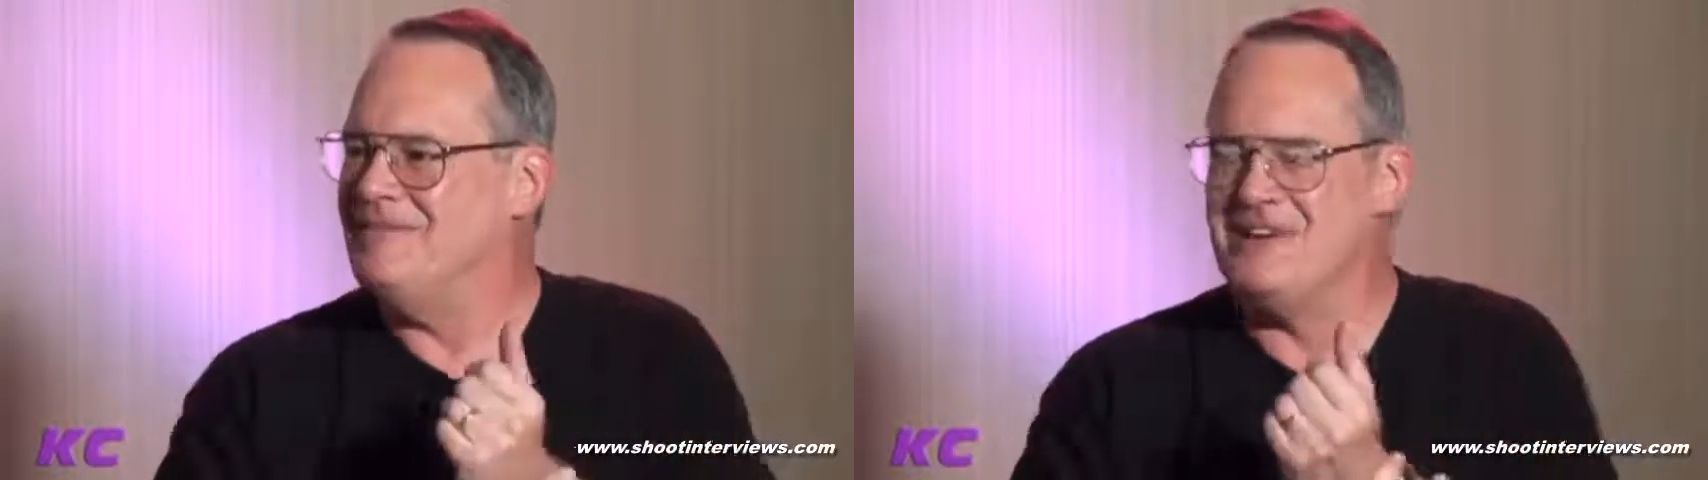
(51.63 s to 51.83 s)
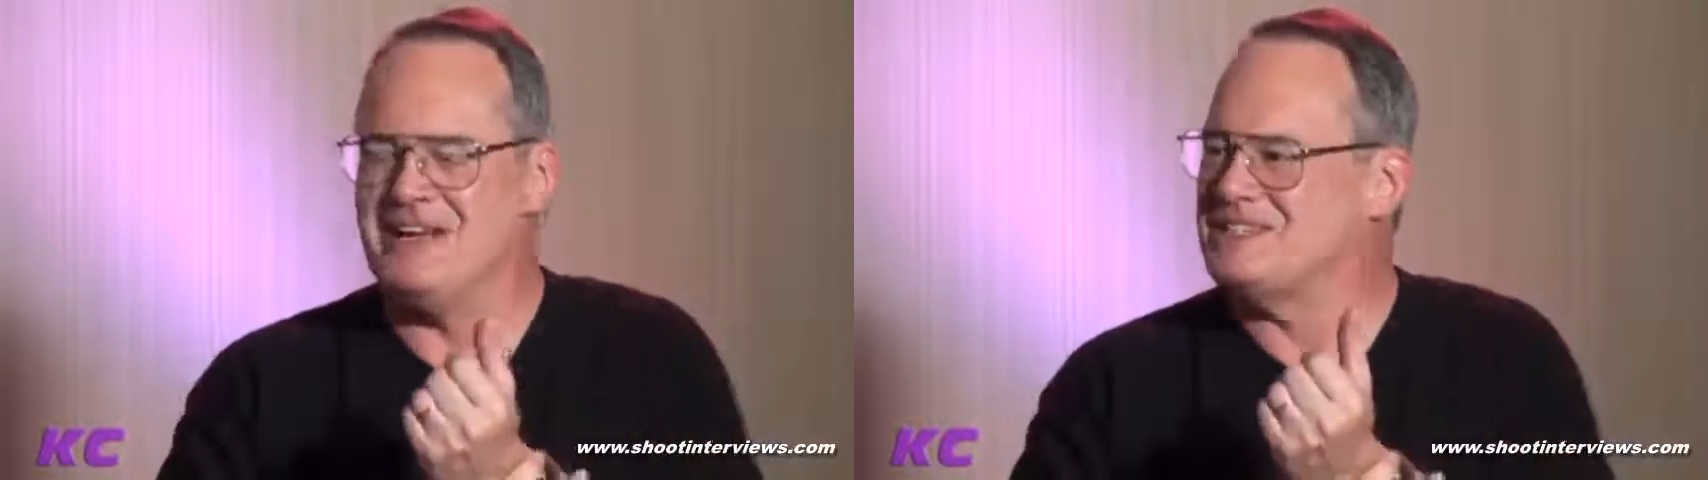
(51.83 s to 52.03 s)

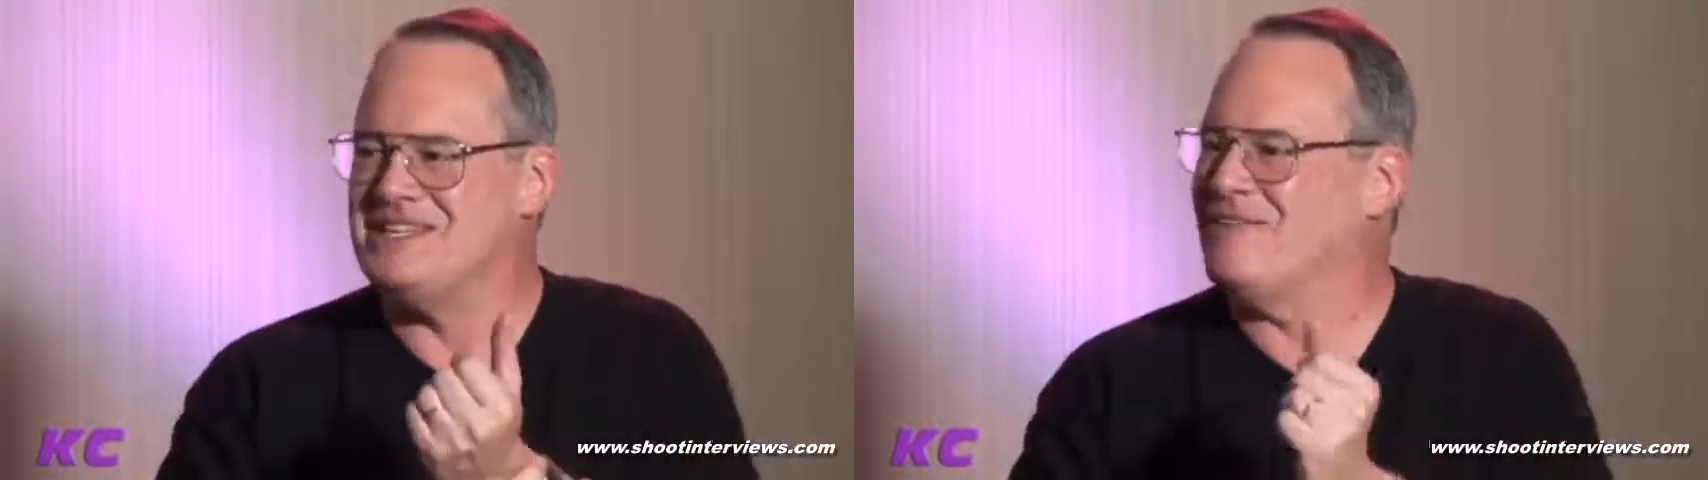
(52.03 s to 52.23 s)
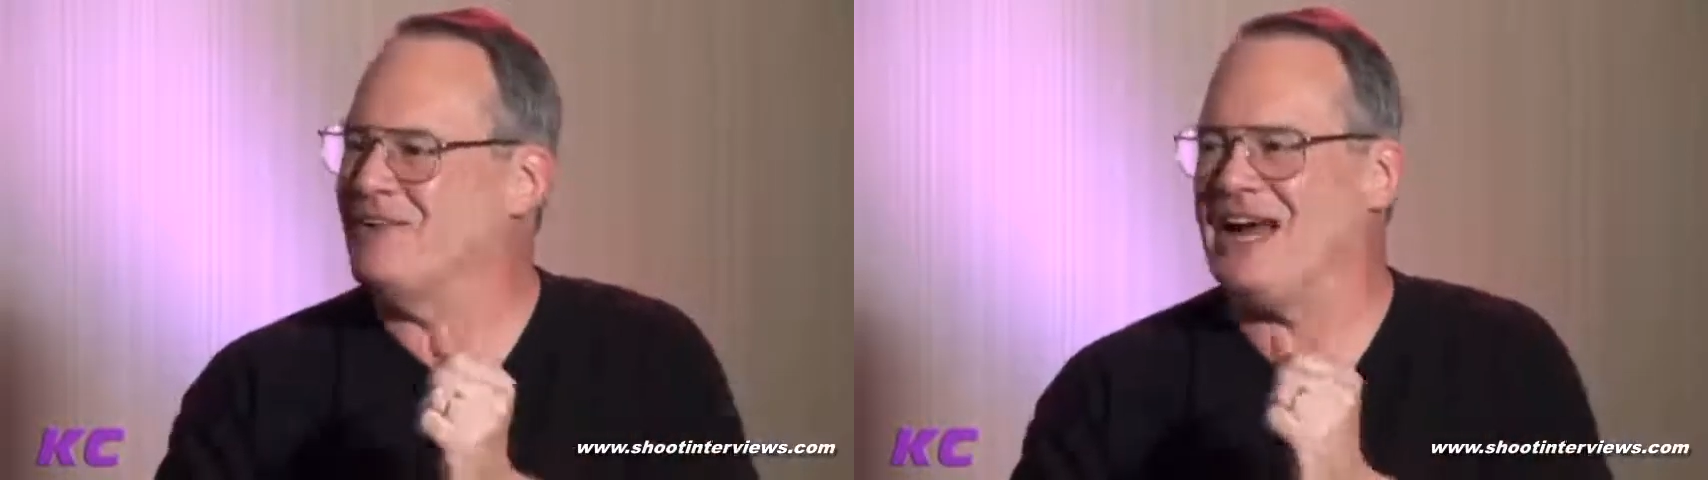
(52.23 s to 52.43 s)
Vince
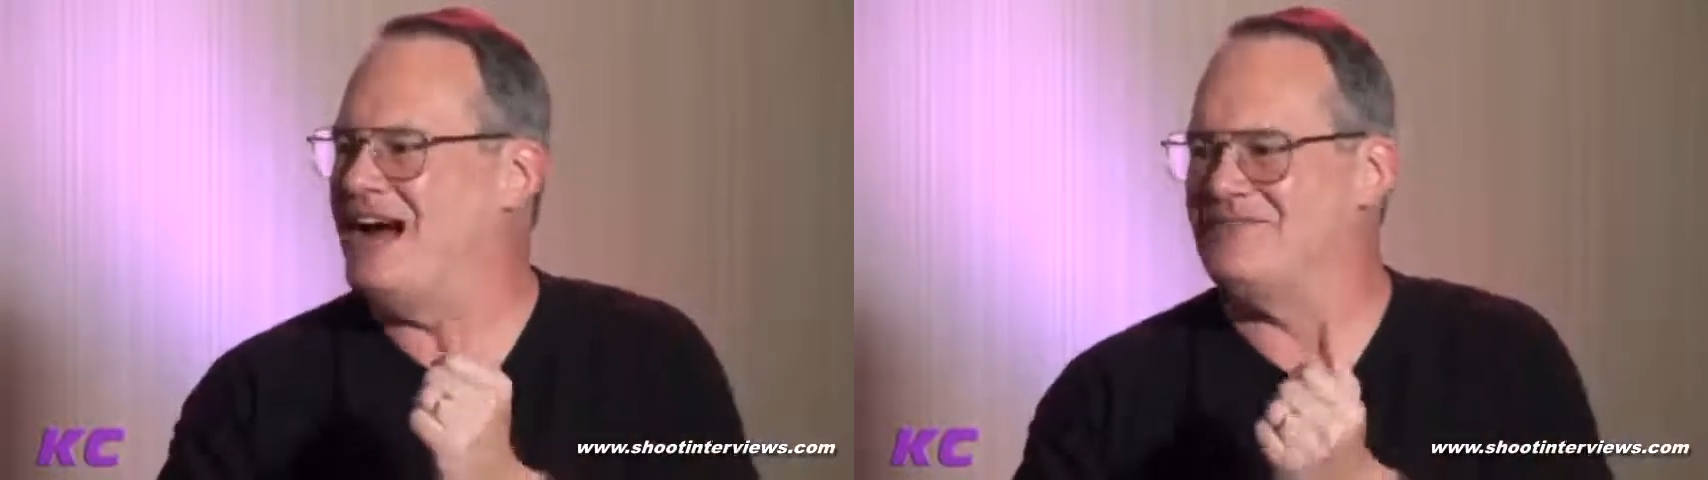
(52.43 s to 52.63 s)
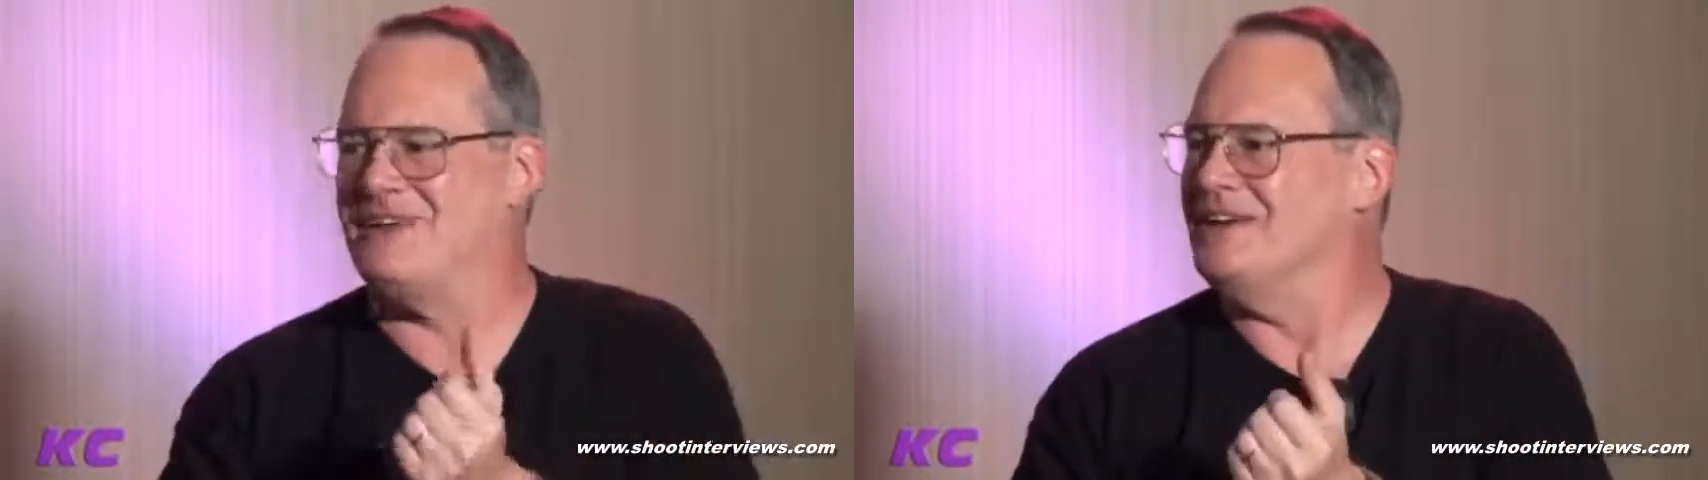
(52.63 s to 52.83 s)
never
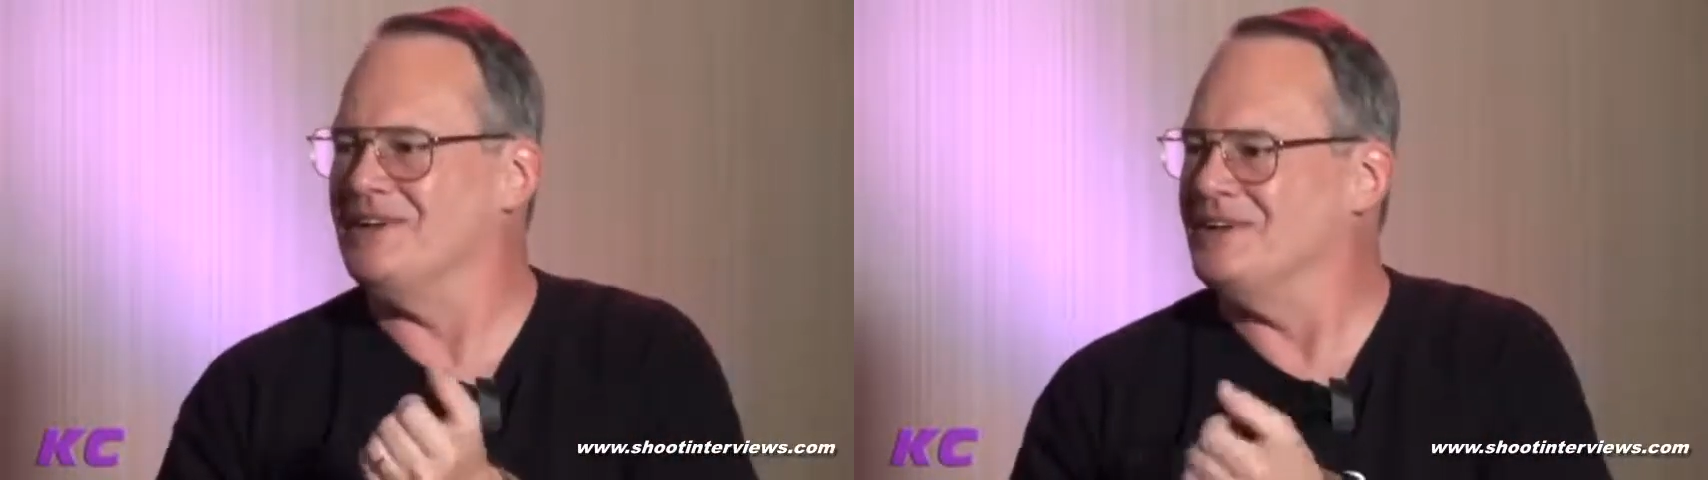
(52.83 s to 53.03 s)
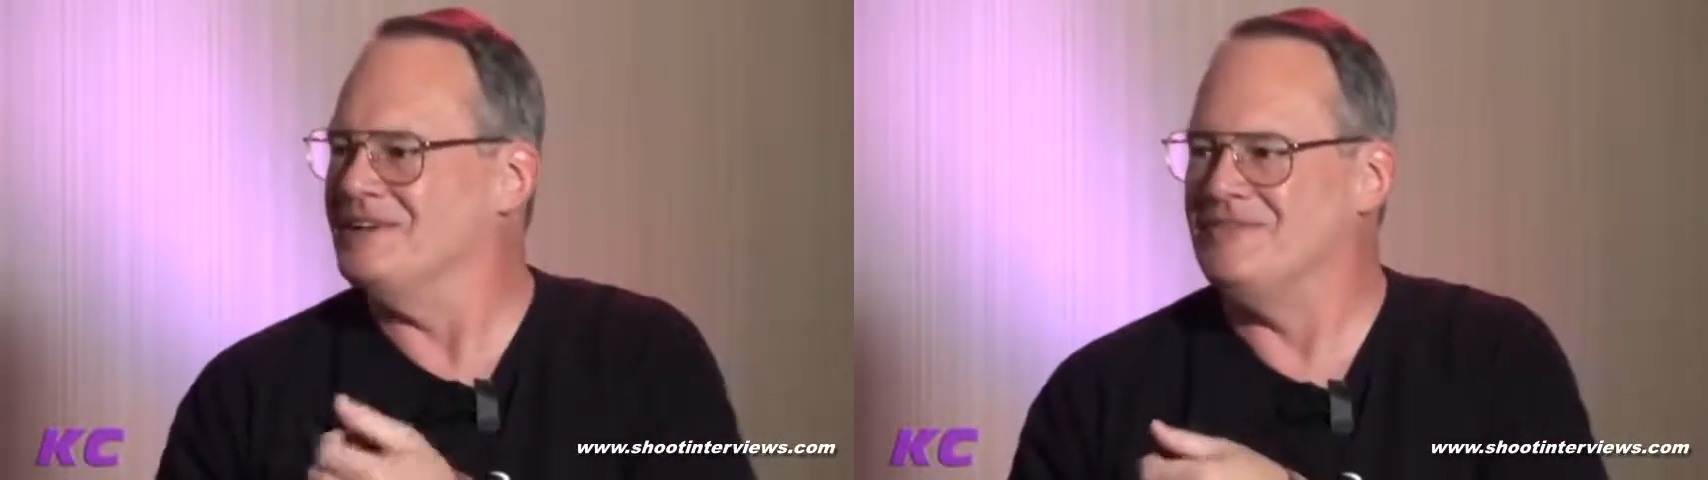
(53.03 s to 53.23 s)
got
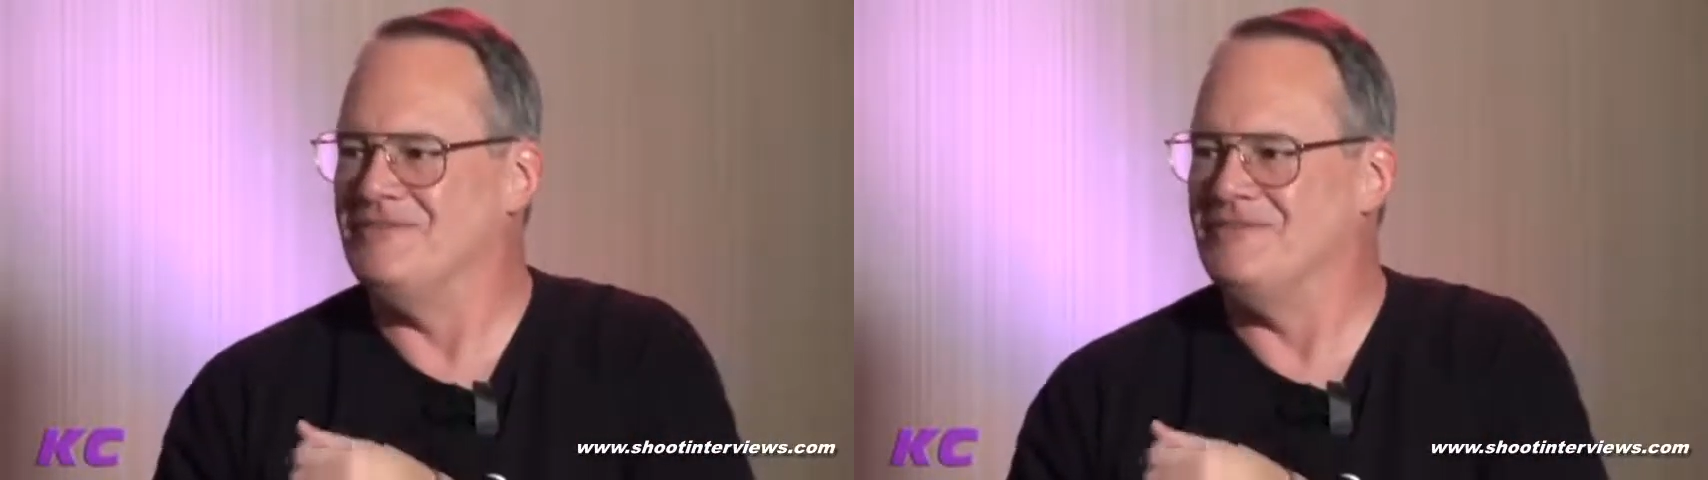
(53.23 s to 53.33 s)
Vader.